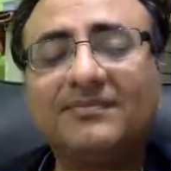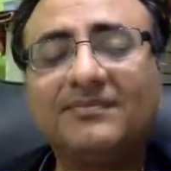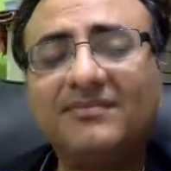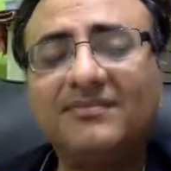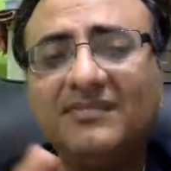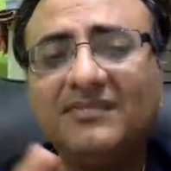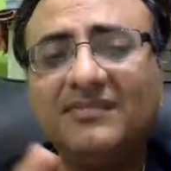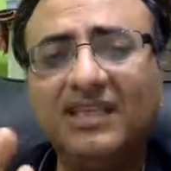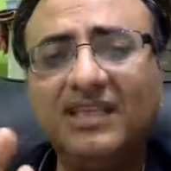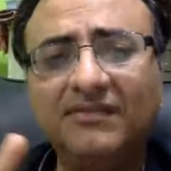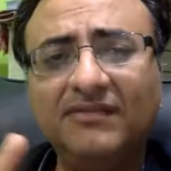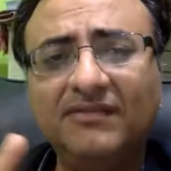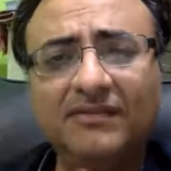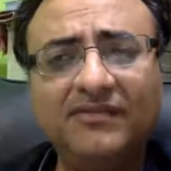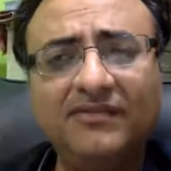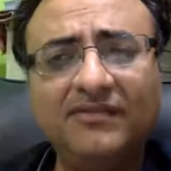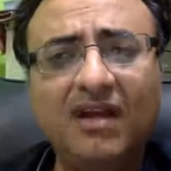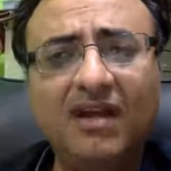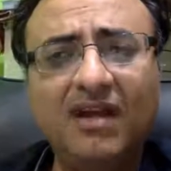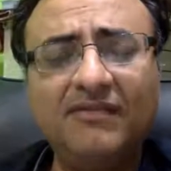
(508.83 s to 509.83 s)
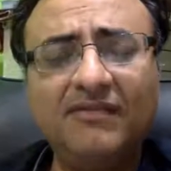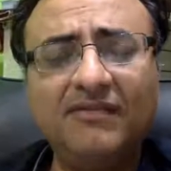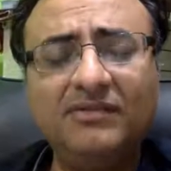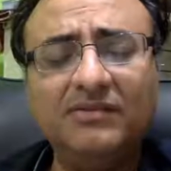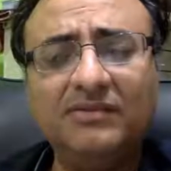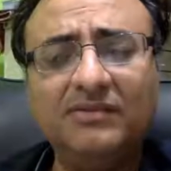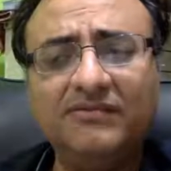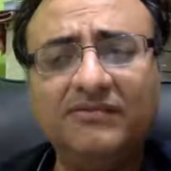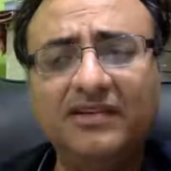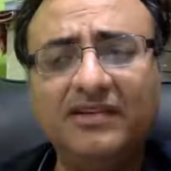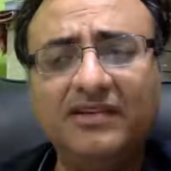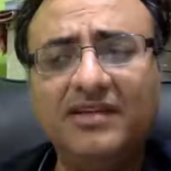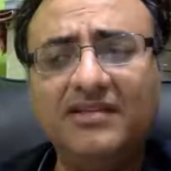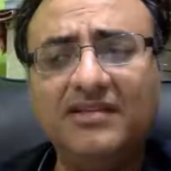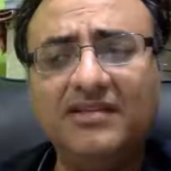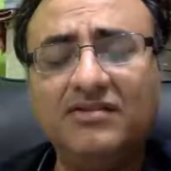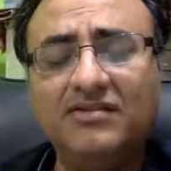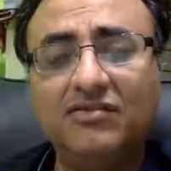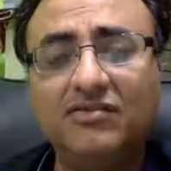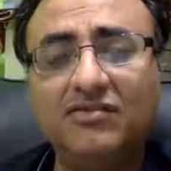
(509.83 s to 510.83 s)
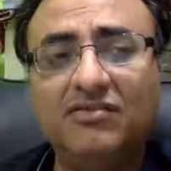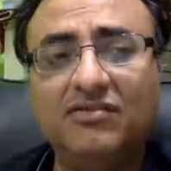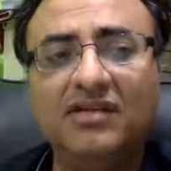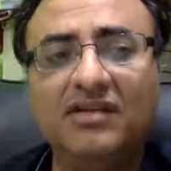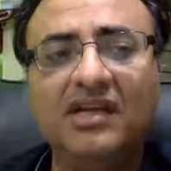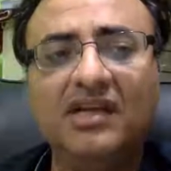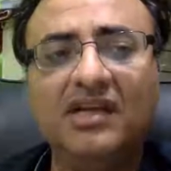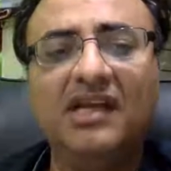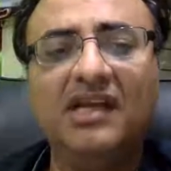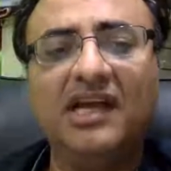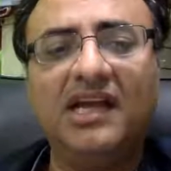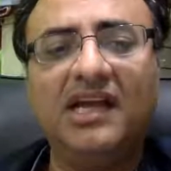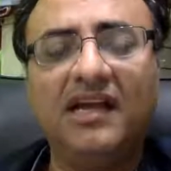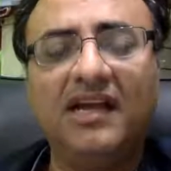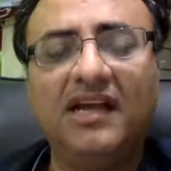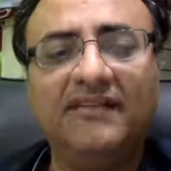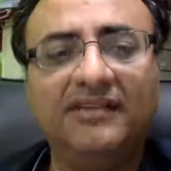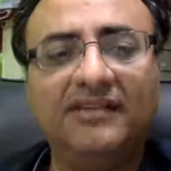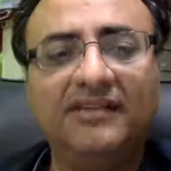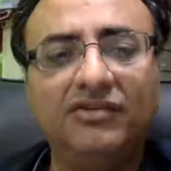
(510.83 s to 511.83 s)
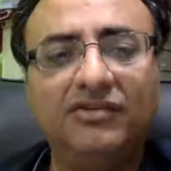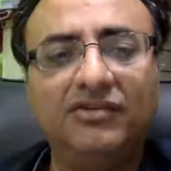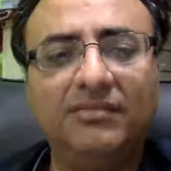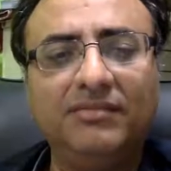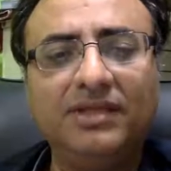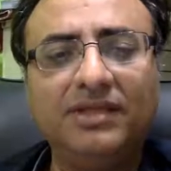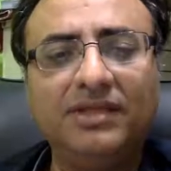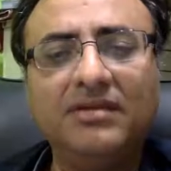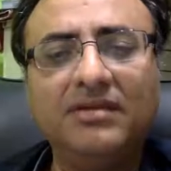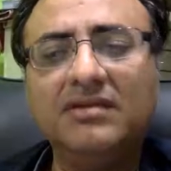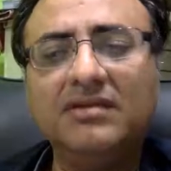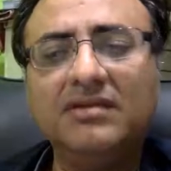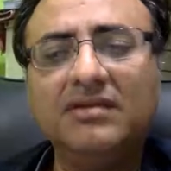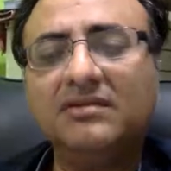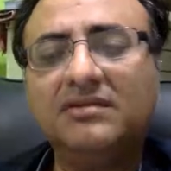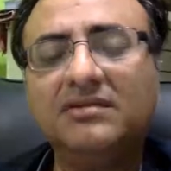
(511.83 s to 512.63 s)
cup of coffee with friends or having your meals,